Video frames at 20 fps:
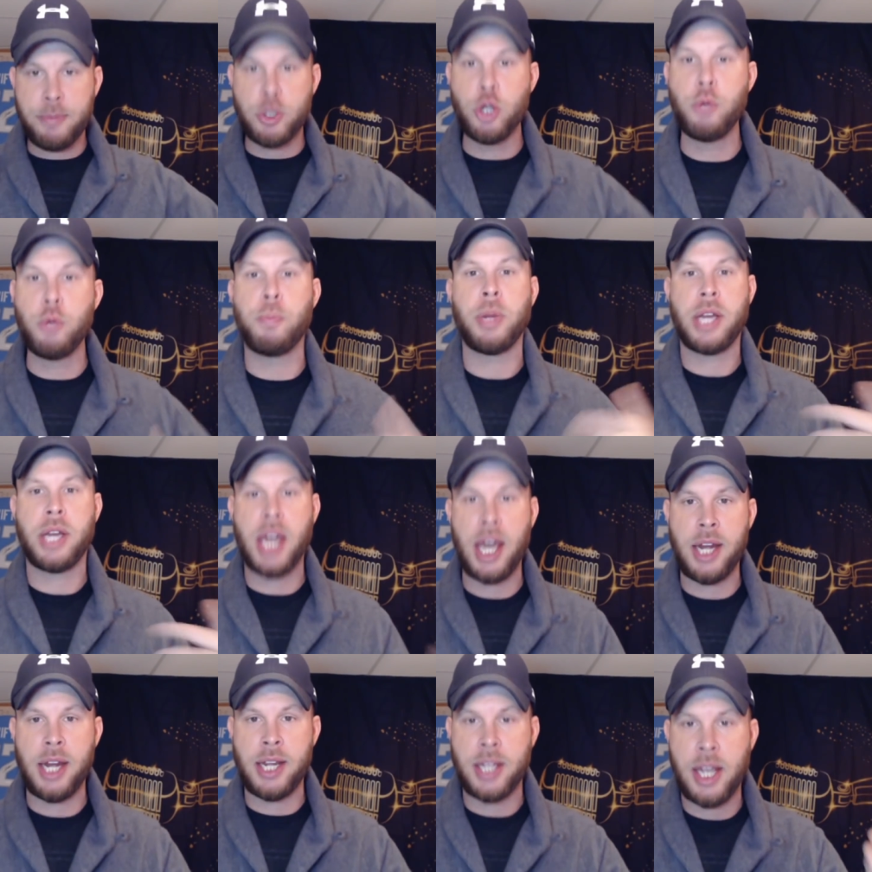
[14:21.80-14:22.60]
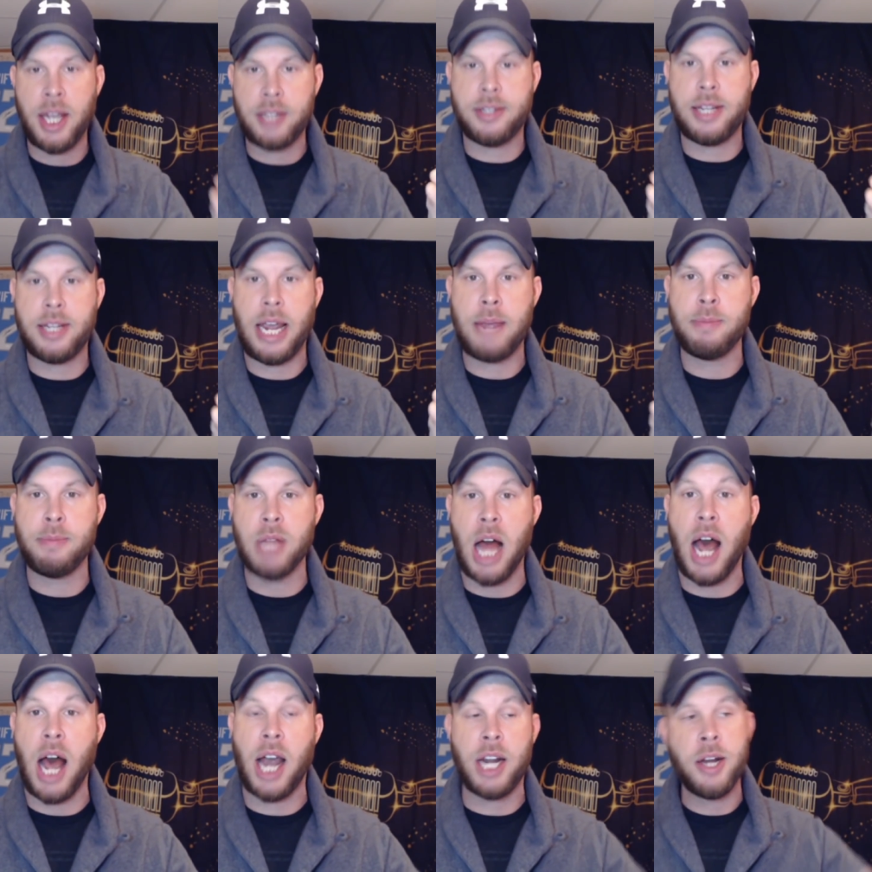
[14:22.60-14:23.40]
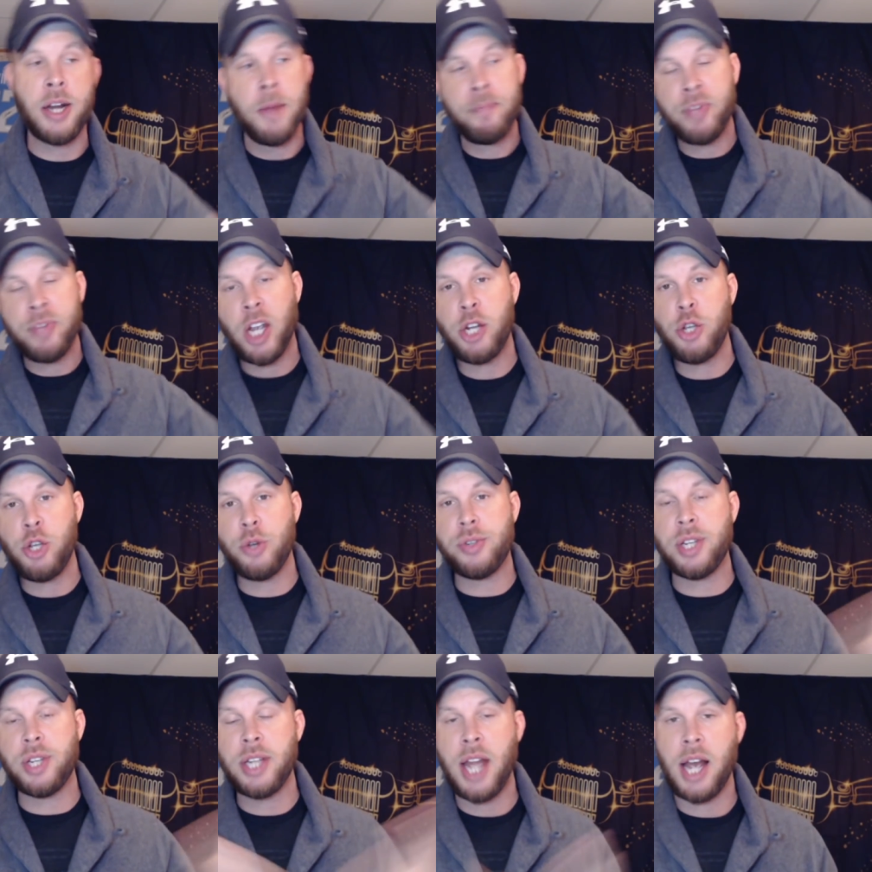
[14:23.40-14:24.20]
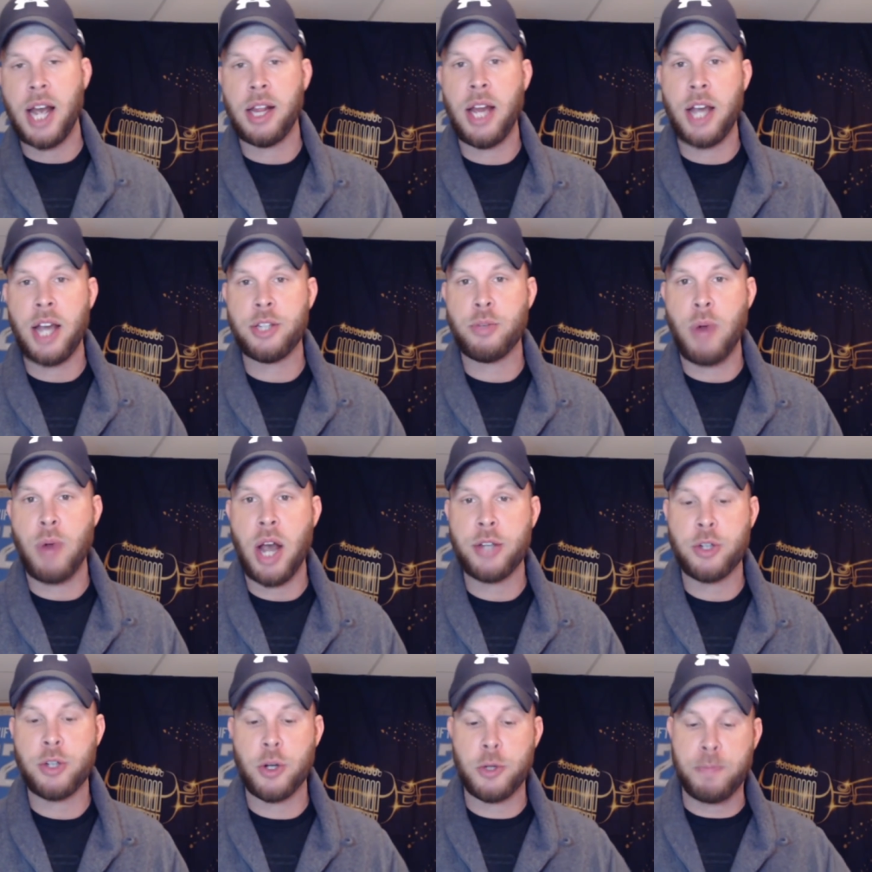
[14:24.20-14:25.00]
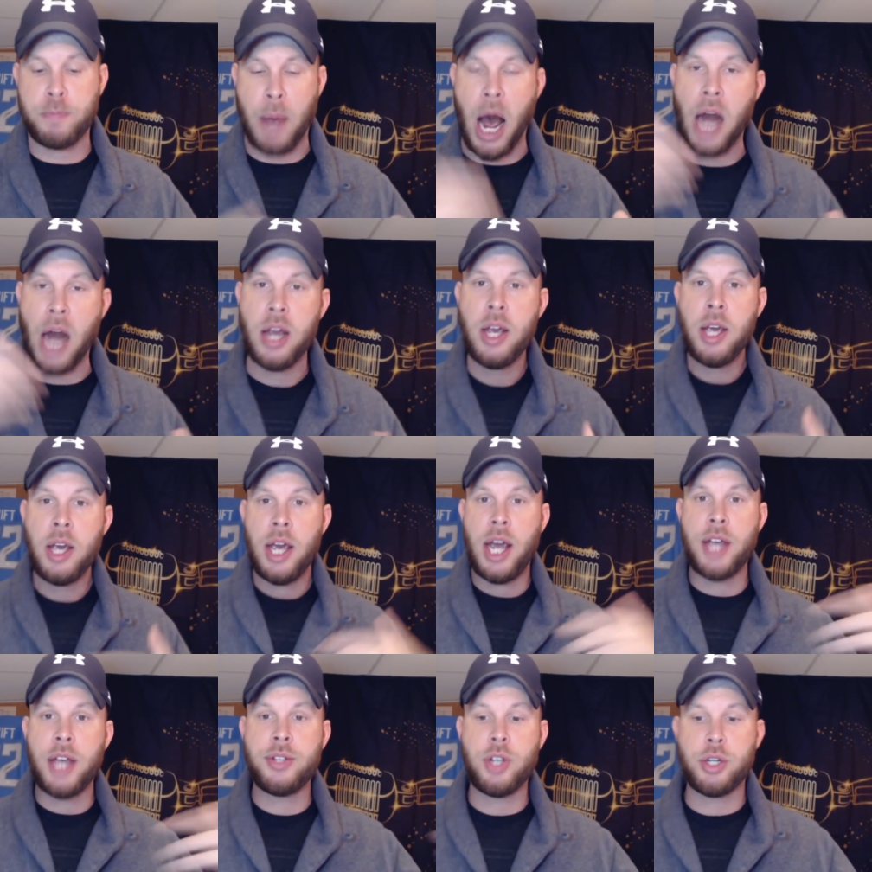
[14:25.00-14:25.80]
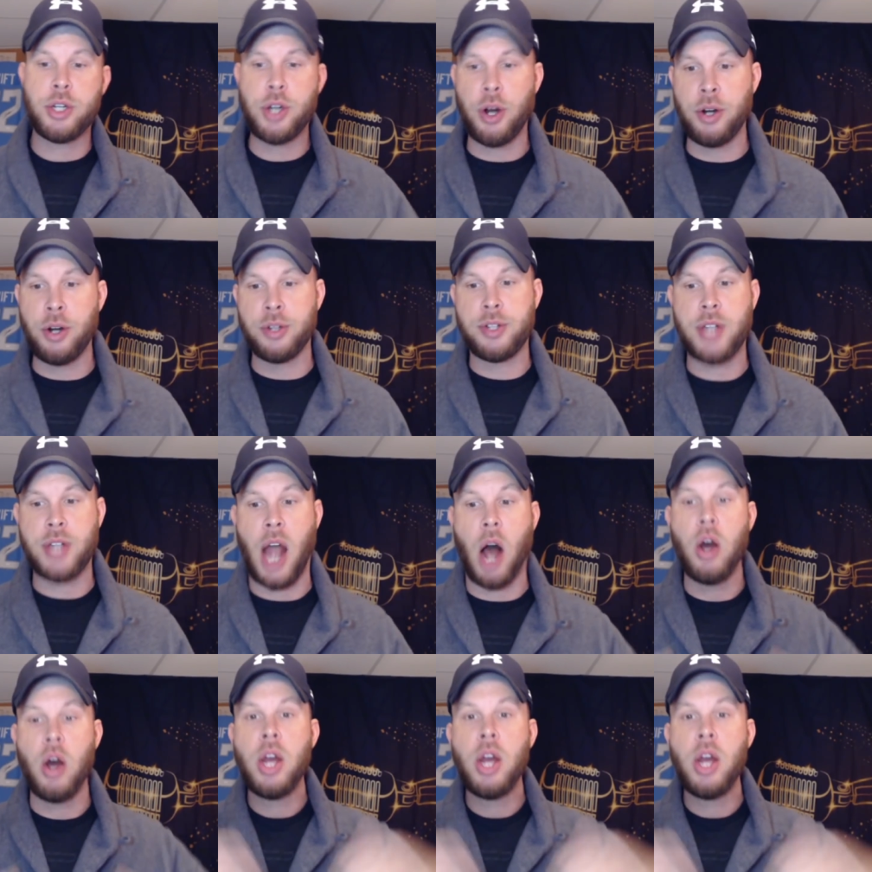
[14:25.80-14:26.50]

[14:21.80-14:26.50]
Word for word: duplicating that same line and using that last roster spot as a turnstile,